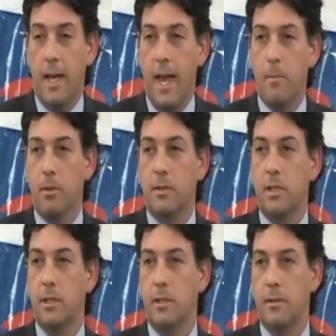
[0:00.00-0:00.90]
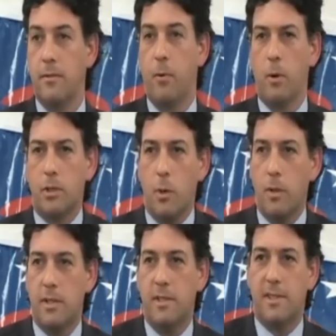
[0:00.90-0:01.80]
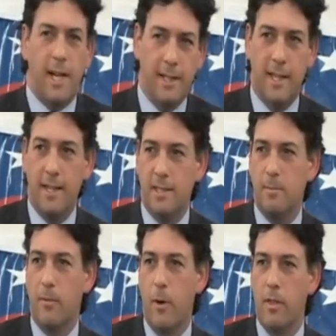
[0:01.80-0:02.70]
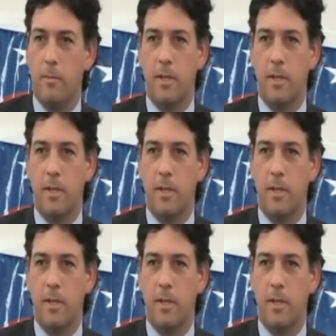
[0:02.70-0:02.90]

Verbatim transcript: able to, to force courts to decide the cases before them.